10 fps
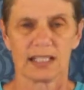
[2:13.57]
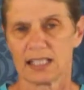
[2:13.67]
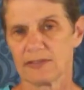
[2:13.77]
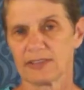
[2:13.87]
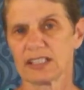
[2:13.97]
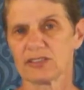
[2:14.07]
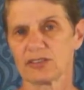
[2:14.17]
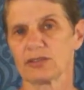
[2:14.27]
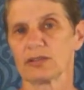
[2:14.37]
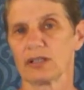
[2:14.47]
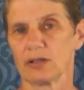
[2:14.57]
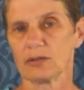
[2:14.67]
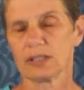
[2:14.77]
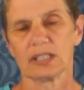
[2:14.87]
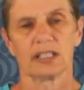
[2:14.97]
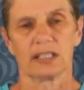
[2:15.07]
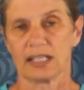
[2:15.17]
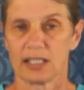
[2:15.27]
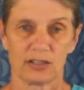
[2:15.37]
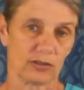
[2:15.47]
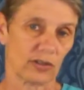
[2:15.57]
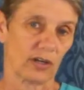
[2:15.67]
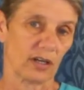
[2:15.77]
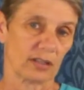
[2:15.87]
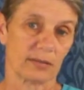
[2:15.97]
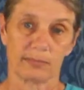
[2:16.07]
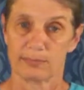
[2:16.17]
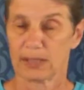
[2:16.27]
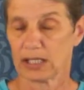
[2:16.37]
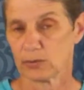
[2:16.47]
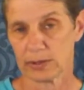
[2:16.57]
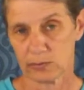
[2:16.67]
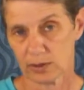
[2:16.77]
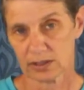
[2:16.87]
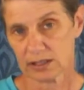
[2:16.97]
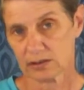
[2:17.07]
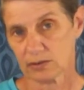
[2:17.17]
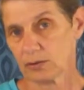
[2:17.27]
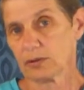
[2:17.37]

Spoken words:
And if it gets too low, then your dog may quit working,